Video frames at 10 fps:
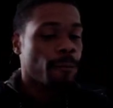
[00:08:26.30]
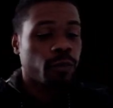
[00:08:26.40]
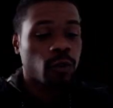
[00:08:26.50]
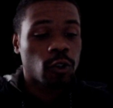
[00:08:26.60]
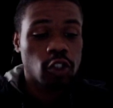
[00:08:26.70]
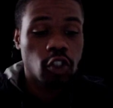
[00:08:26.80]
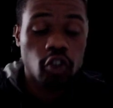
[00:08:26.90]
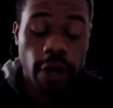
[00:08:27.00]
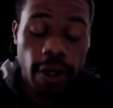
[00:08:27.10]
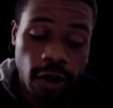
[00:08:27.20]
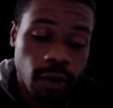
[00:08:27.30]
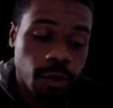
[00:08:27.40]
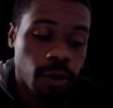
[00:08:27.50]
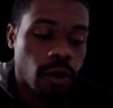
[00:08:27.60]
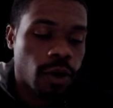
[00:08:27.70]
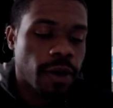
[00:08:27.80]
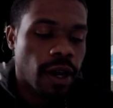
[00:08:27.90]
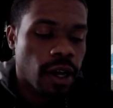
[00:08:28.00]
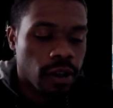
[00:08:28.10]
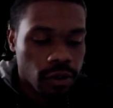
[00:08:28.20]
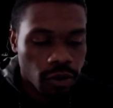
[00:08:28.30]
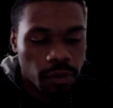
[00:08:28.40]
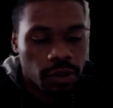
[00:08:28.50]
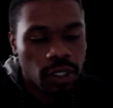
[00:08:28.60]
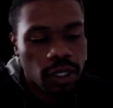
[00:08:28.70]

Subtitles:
Straight up, bro. I'm not, you know what I'm saying?